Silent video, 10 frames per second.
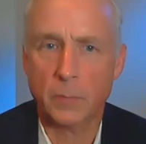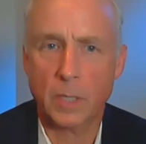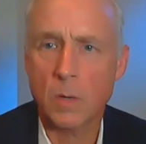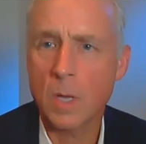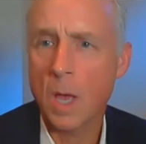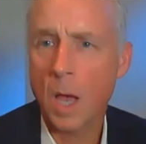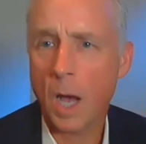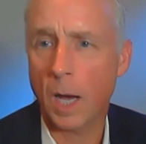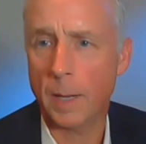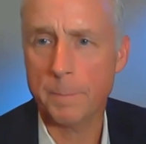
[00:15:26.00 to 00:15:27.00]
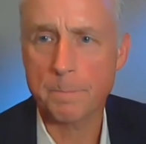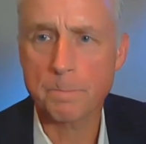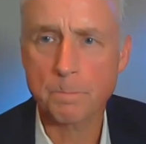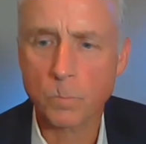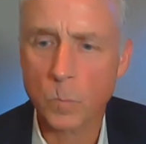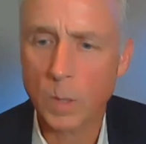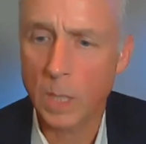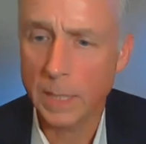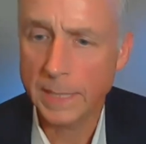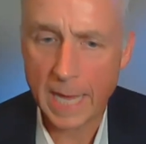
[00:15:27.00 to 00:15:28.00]
There we go. Um,
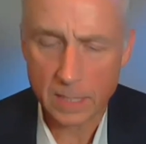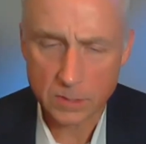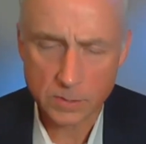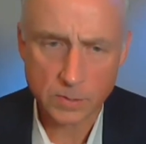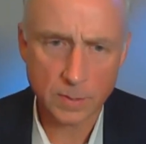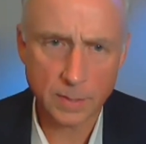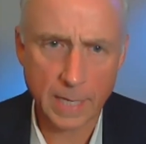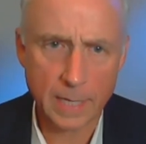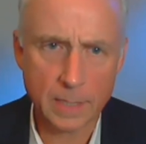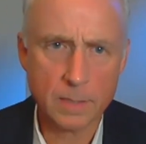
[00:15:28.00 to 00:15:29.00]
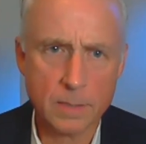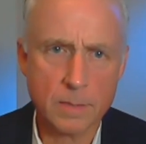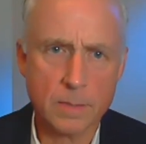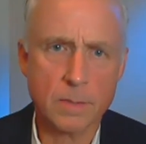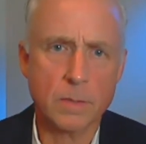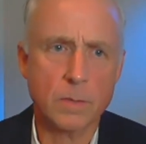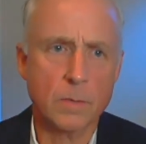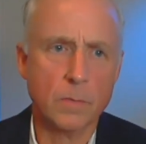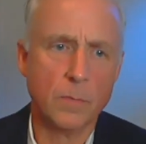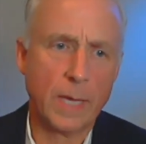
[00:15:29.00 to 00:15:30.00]
yes, that
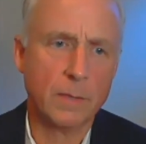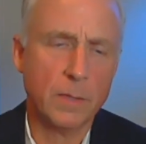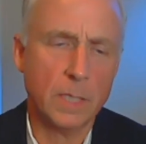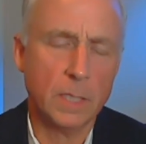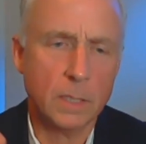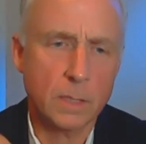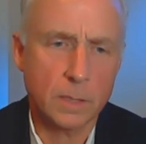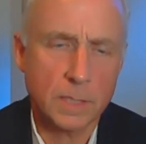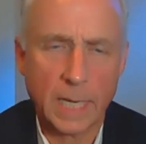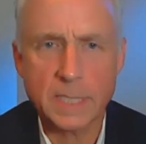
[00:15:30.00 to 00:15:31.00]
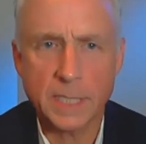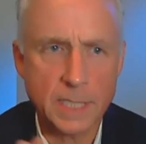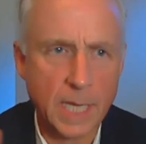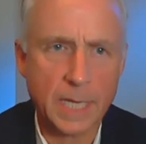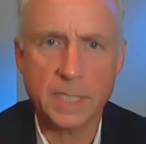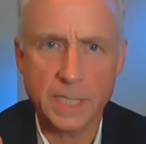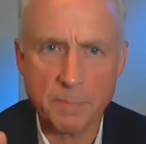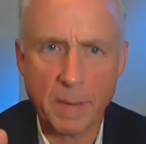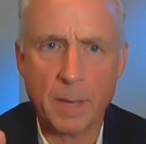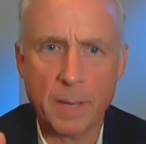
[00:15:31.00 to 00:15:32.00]
that the the 1919
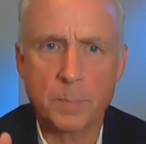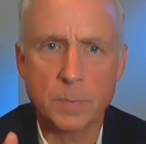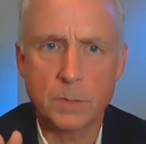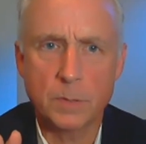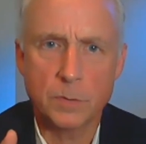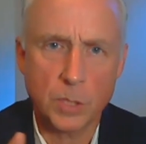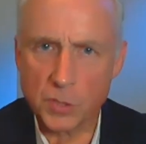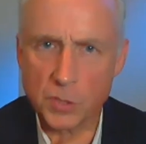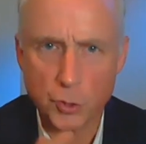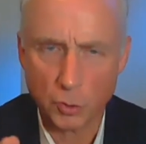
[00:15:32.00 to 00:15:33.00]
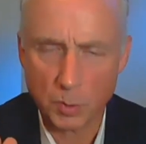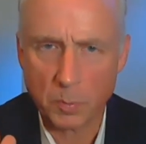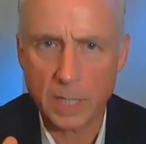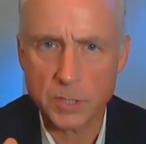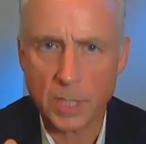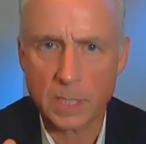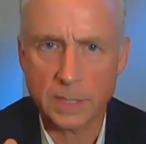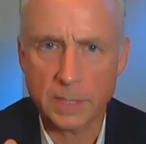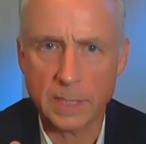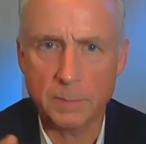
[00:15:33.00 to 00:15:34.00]
map doesn't show the projects,
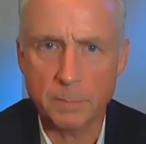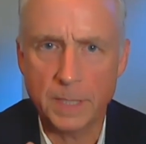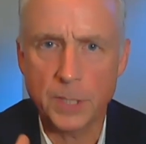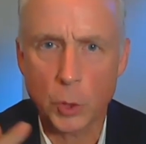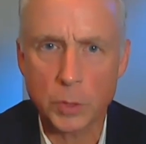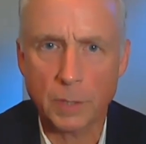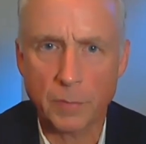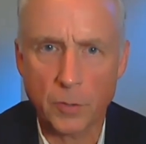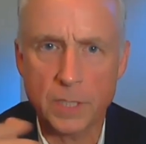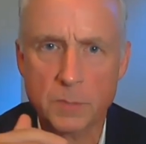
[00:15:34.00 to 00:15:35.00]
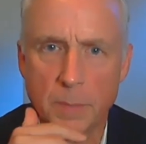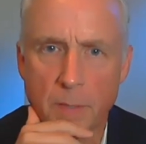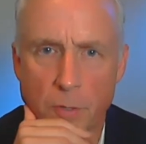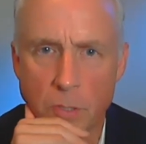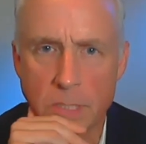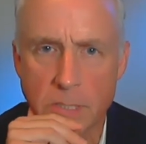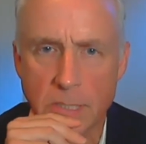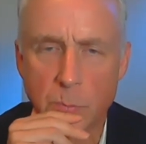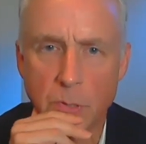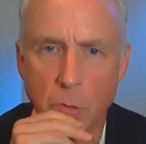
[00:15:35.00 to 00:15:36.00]
and then in, in the early 30s, mid 30s,
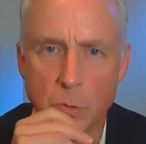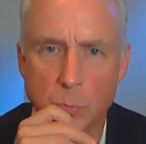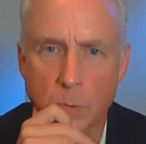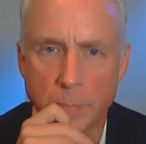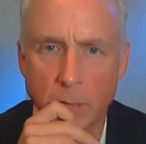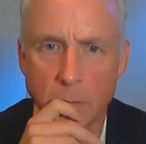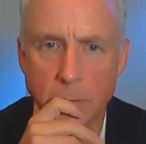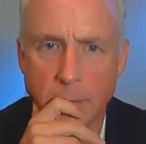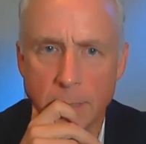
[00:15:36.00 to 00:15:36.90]
that's when those were built.